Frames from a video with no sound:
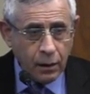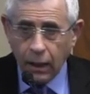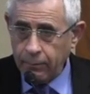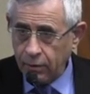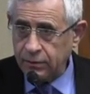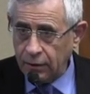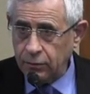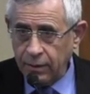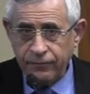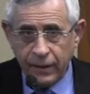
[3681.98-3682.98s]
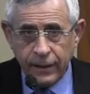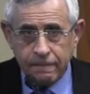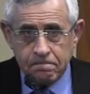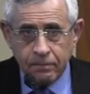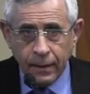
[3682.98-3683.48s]
I'm not trying to be
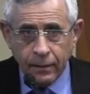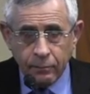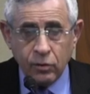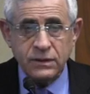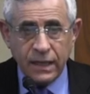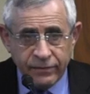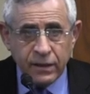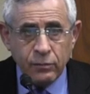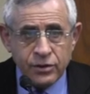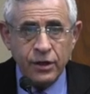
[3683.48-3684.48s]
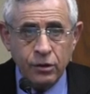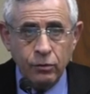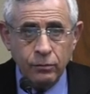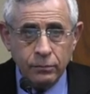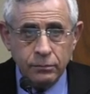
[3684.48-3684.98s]
funny, because everything which I
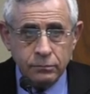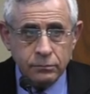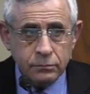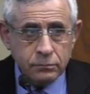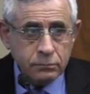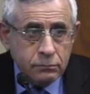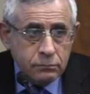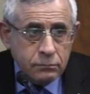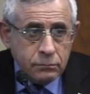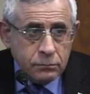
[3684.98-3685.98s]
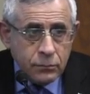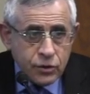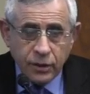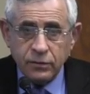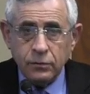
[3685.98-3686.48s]
knew
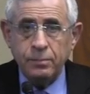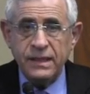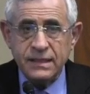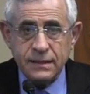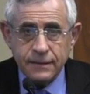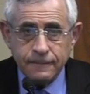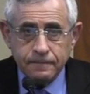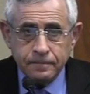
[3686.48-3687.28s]
shattered to pieces.